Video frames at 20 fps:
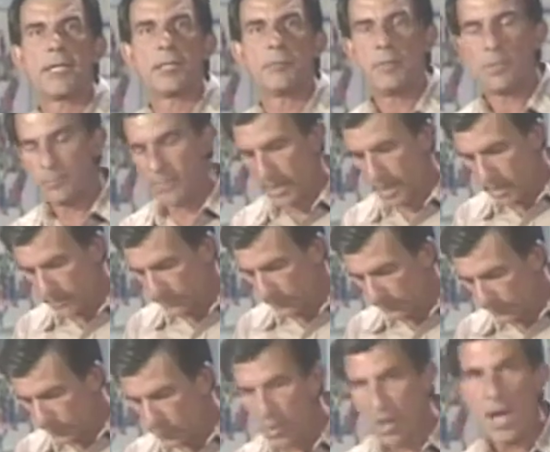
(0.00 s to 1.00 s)
be made of a
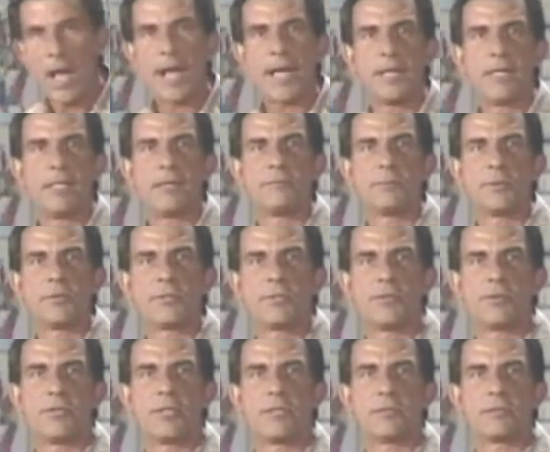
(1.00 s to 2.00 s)
variety of
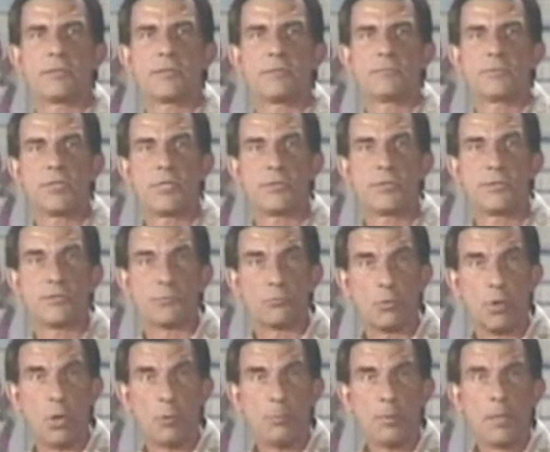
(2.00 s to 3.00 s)
materials, such as
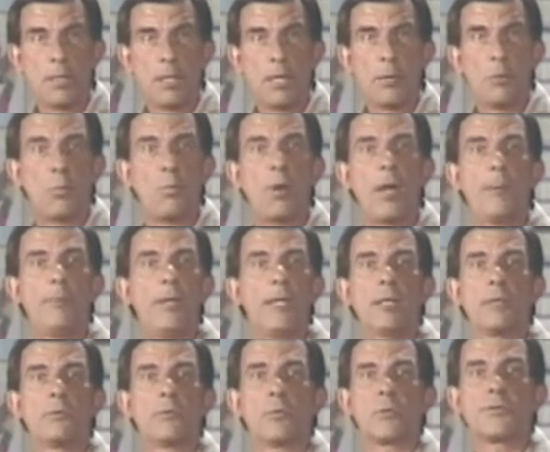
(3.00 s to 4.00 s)
rope,
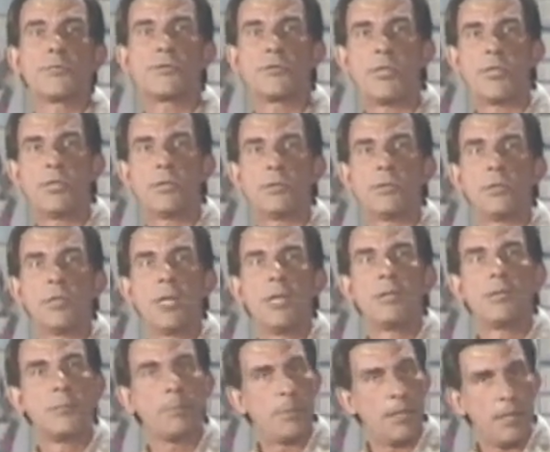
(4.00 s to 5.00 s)
webbing, or steel,
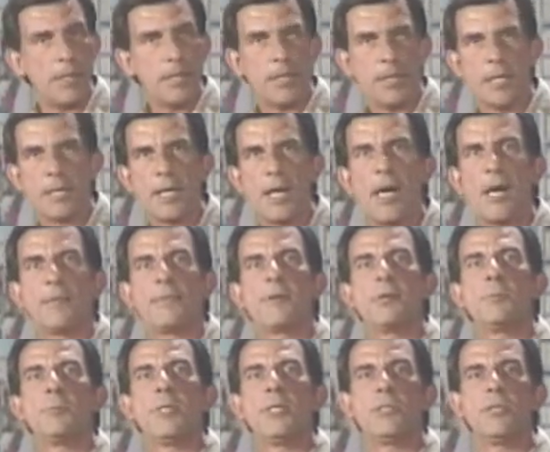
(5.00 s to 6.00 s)
depending on how they're
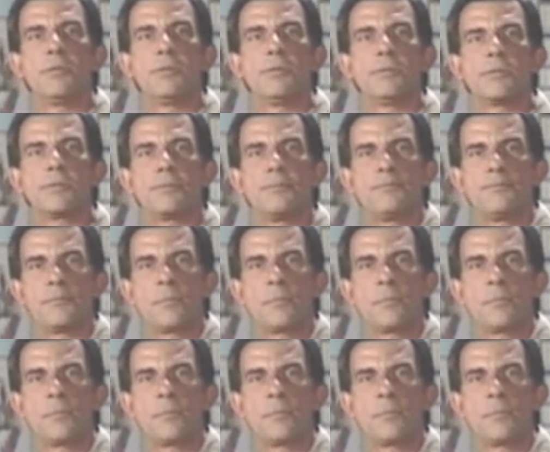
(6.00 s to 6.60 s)
to be used.